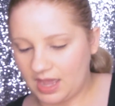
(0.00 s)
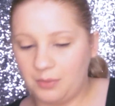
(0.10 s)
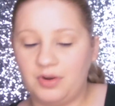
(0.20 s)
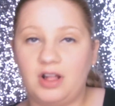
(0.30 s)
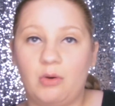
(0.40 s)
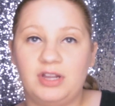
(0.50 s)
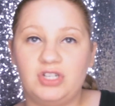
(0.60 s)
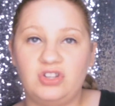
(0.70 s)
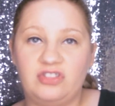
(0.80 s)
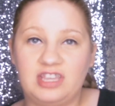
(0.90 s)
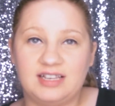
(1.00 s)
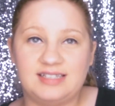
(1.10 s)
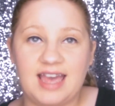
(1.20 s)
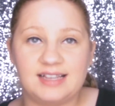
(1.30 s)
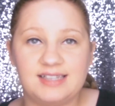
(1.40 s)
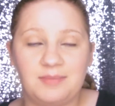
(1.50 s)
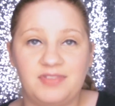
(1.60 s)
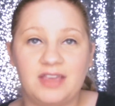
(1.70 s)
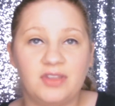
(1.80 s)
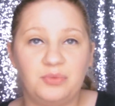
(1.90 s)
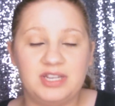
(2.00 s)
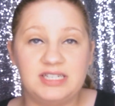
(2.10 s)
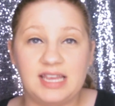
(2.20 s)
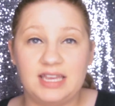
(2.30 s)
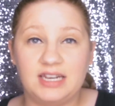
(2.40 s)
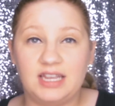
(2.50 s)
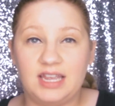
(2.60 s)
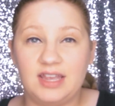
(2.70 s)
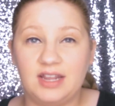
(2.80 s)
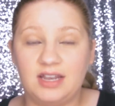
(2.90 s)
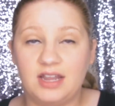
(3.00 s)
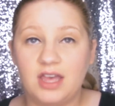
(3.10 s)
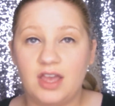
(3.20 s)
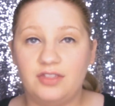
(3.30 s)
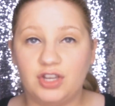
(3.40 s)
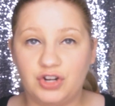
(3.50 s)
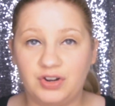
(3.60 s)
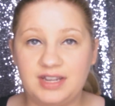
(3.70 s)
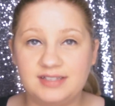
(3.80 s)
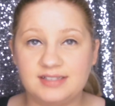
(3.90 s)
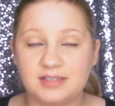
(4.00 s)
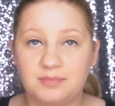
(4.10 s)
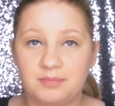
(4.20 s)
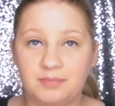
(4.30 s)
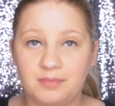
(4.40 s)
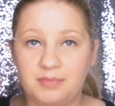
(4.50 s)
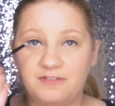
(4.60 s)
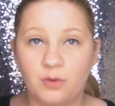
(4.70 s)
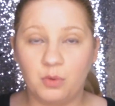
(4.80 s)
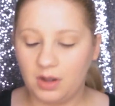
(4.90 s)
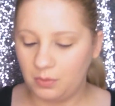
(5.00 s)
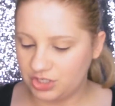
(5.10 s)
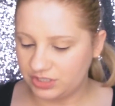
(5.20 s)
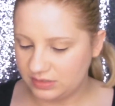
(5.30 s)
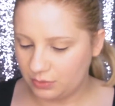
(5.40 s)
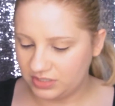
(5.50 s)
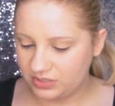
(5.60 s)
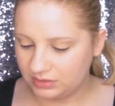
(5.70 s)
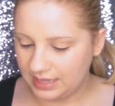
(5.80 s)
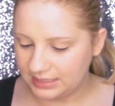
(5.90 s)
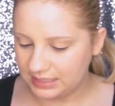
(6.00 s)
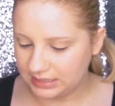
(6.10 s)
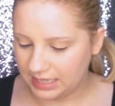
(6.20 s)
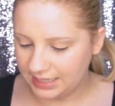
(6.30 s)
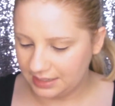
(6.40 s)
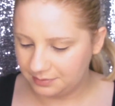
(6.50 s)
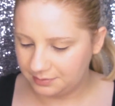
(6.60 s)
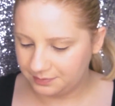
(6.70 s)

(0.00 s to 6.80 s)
And we're going to do the exact same thing that we did in the crease before. We're just going to lightly line it.